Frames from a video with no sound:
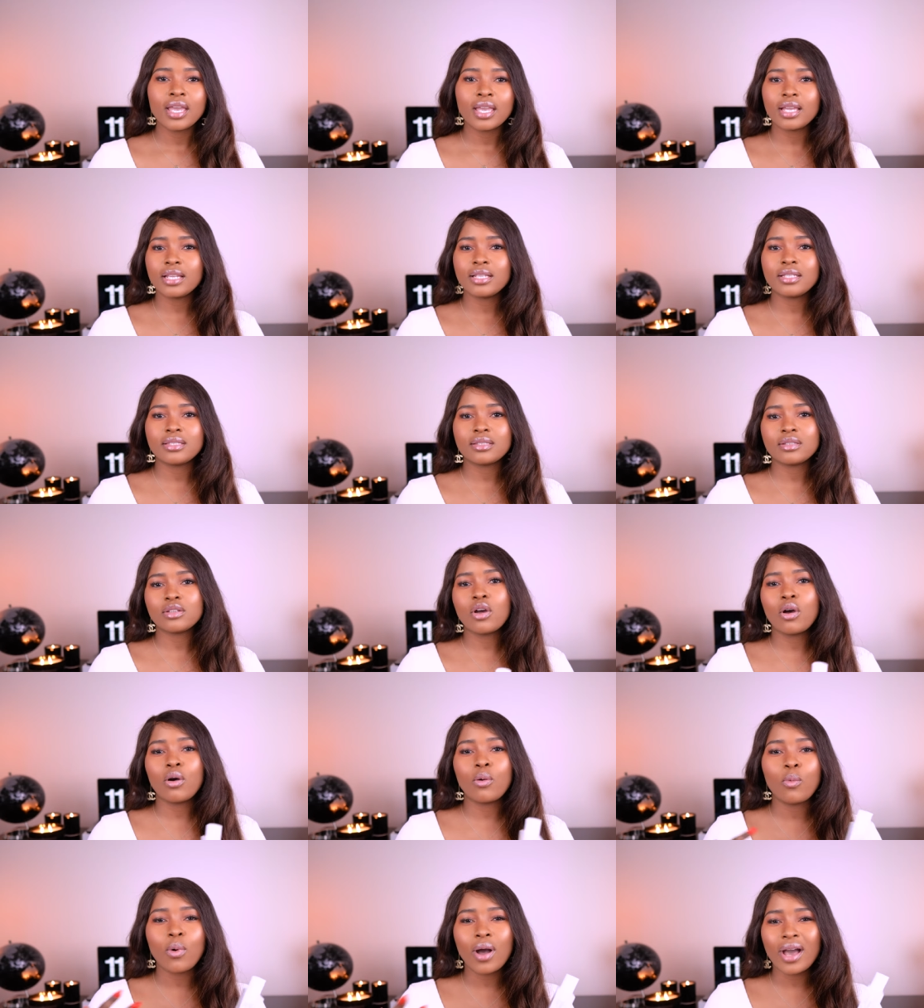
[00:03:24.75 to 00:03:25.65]
It's
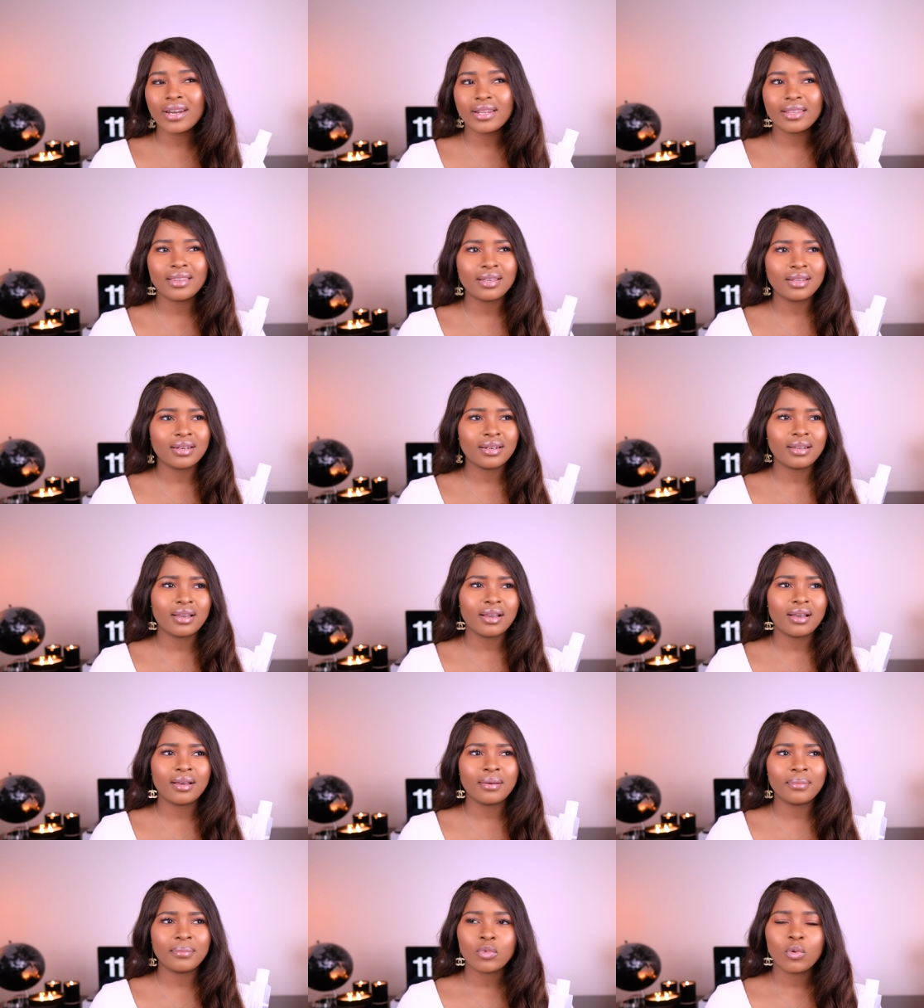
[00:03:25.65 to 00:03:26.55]
not wider than
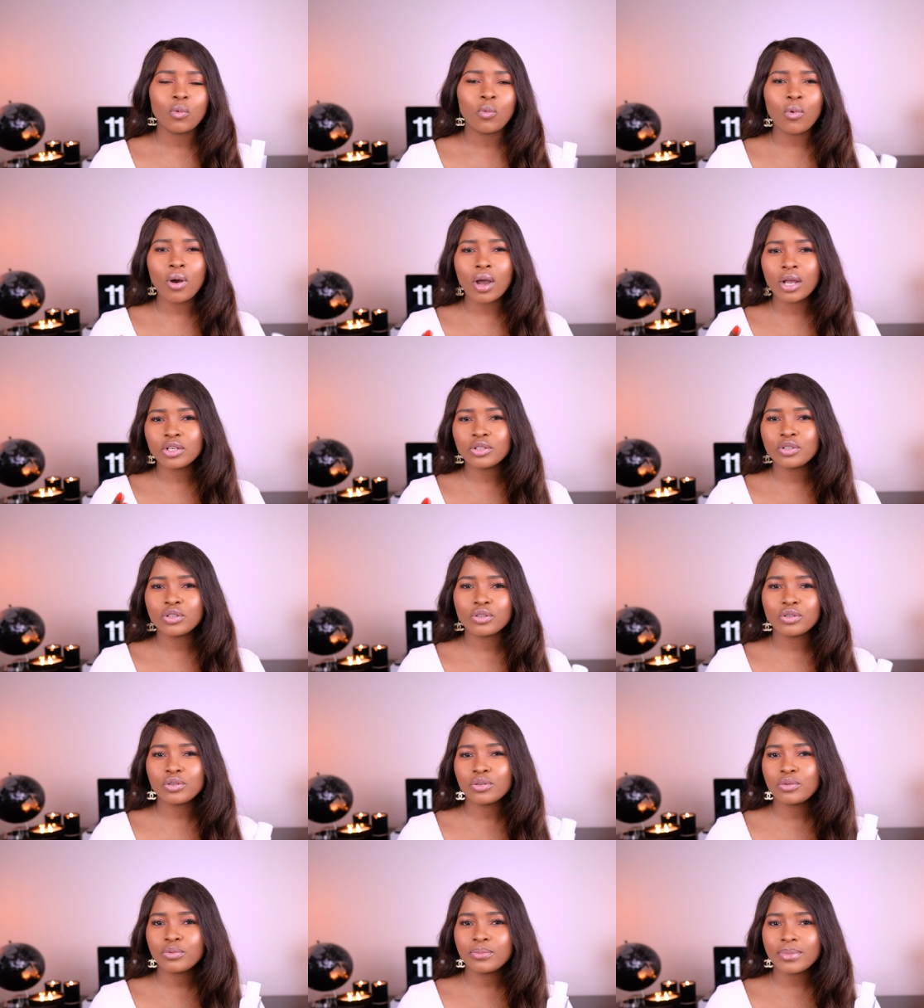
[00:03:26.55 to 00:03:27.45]
um, one to
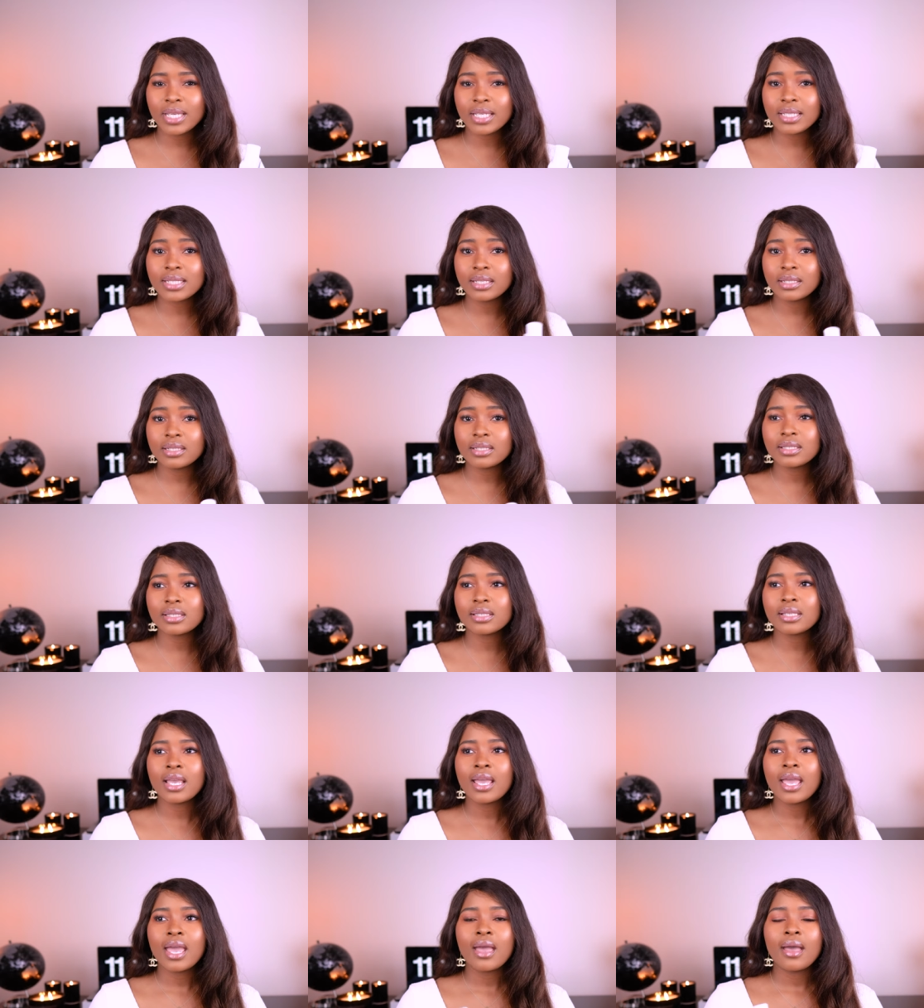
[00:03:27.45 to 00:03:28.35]
two meters.